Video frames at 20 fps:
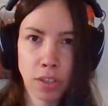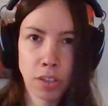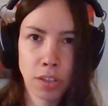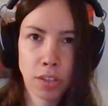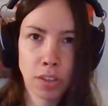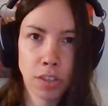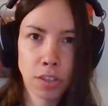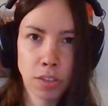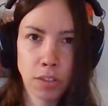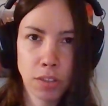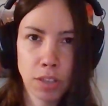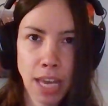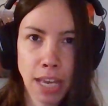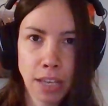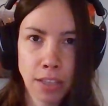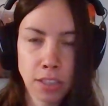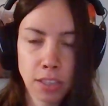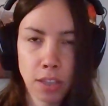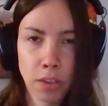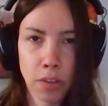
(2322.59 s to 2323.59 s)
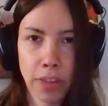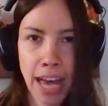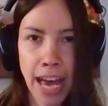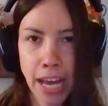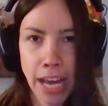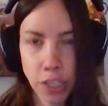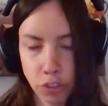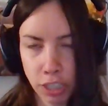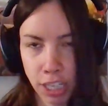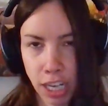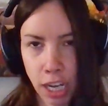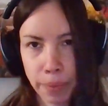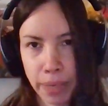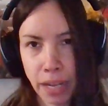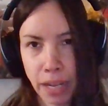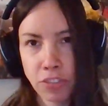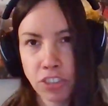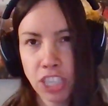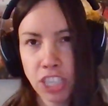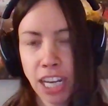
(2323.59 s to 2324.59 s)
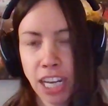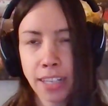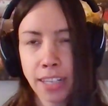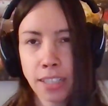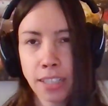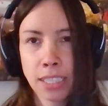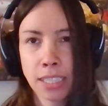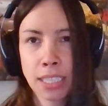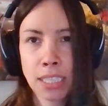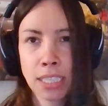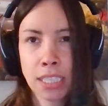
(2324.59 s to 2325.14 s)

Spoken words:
the you know, the hash rate coming out of China.